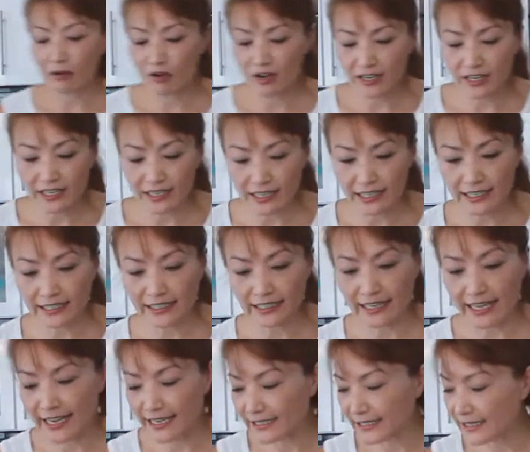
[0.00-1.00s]
we're gonna
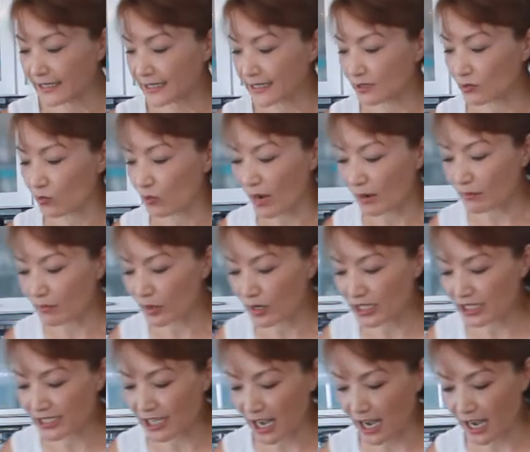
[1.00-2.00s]
glaze this one more
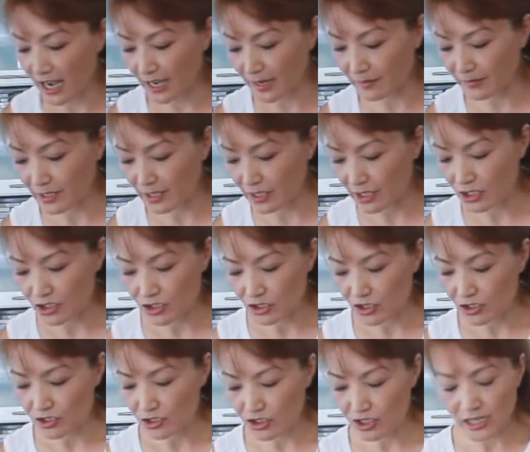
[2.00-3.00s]
time,
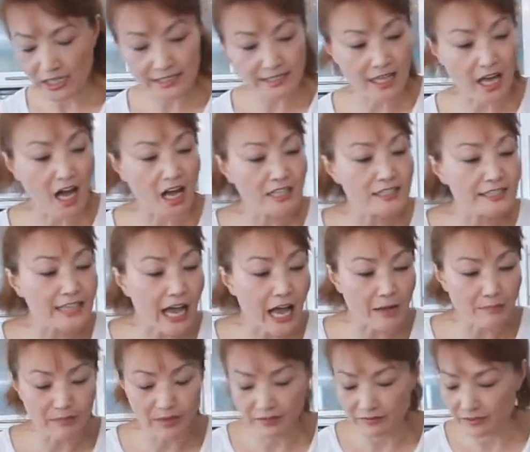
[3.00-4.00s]
just on
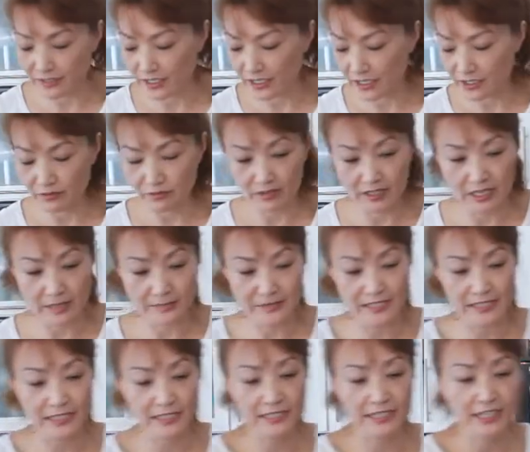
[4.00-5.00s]
top of the
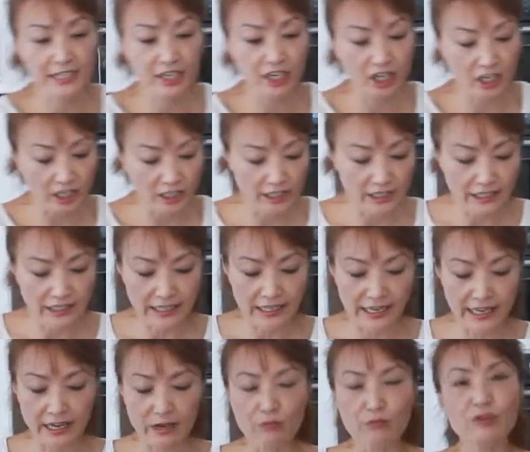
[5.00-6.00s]
ribs here,
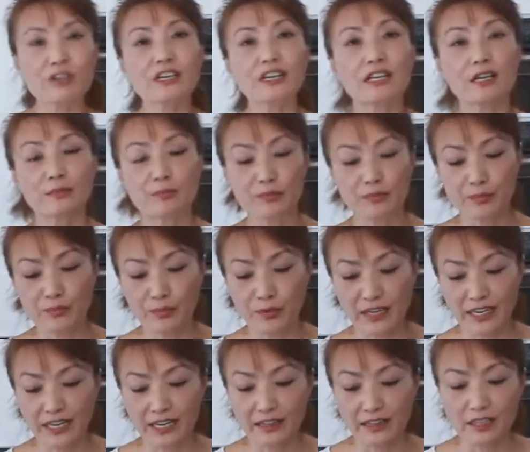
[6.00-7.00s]
and we're gonna put
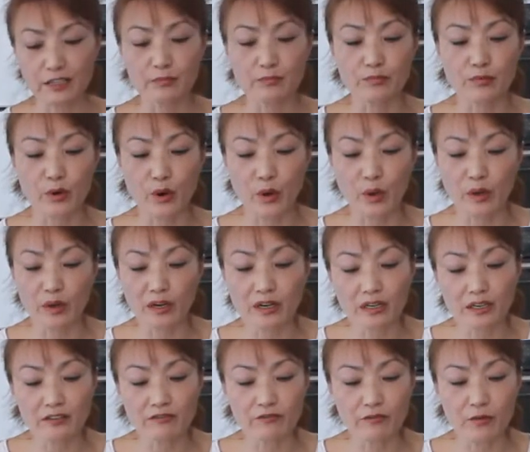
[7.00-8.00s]
it in the
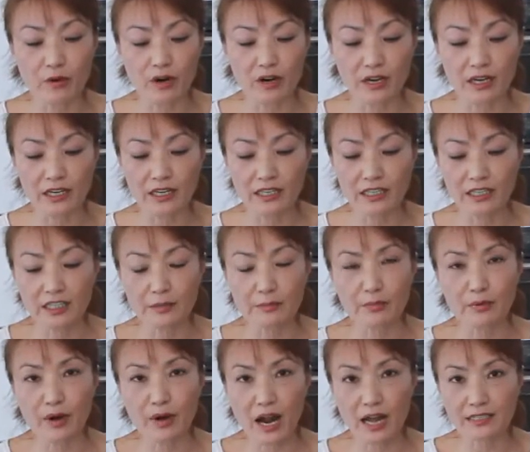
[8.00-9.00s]
broiler for
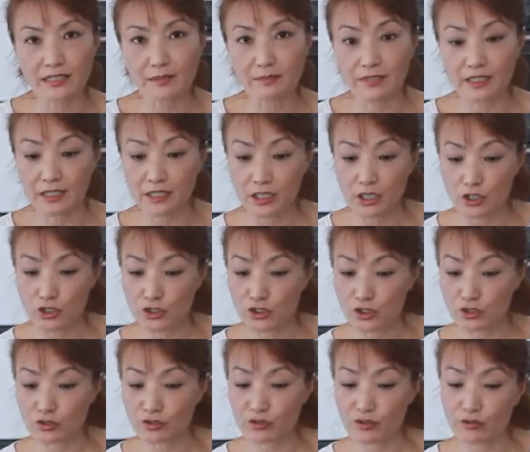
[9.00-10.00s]
approximately
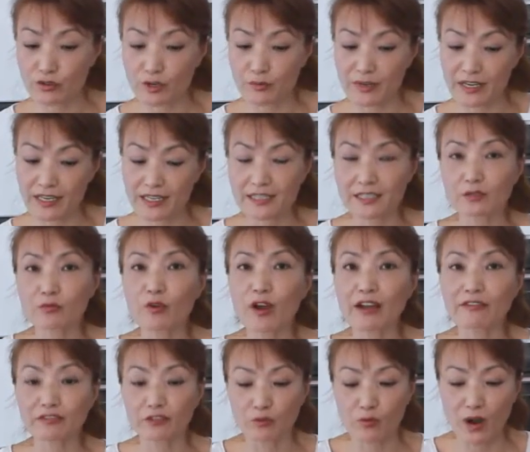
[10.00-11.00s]
2 to 3 minutes. We
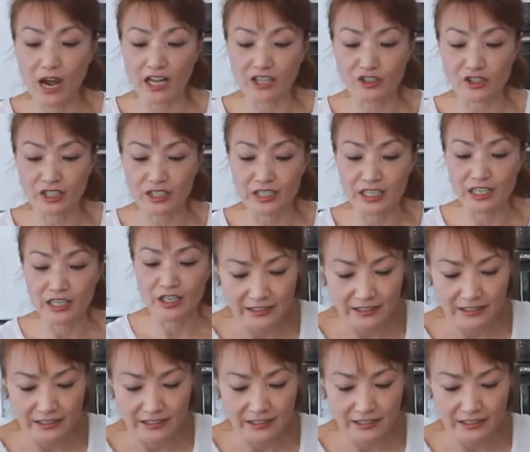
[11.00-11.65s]
have to watch it.